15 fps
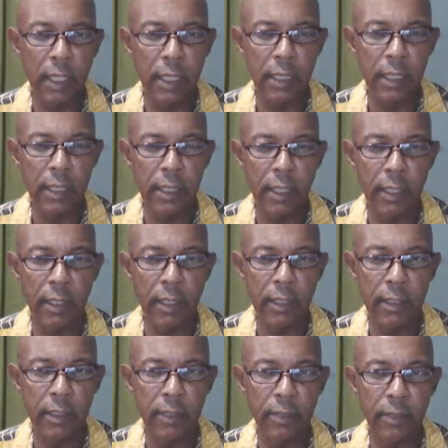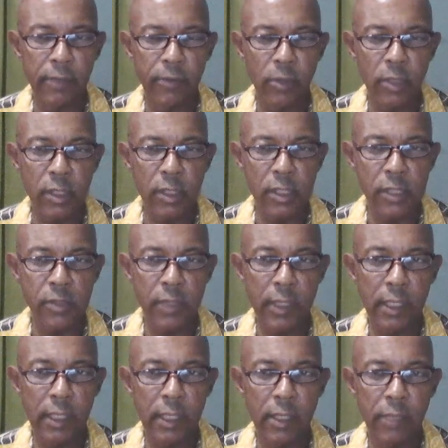and uh, the focus is
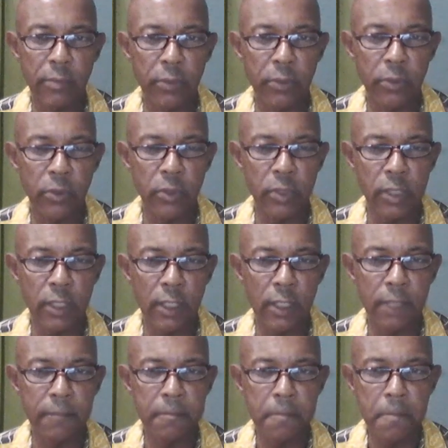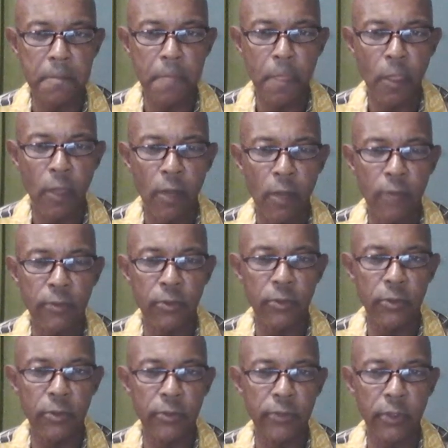really on producing
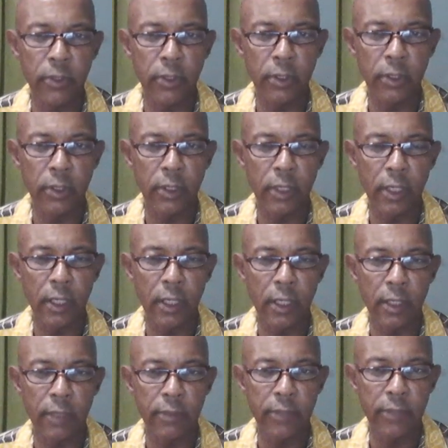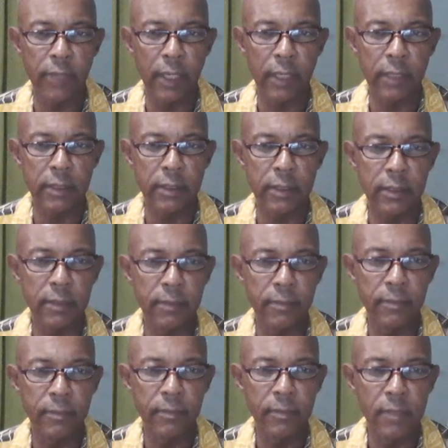food for uh, for health.
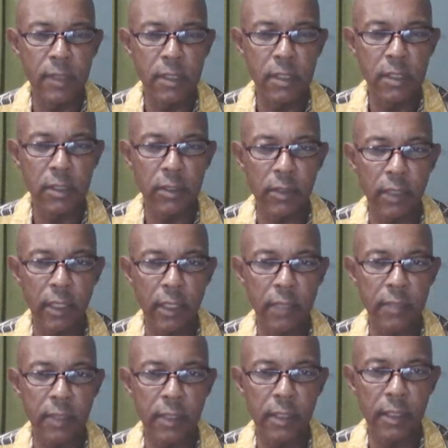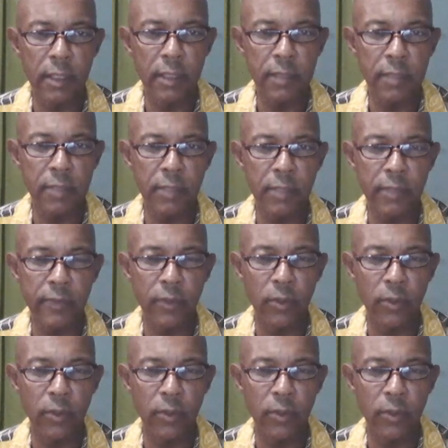So that's my that's been my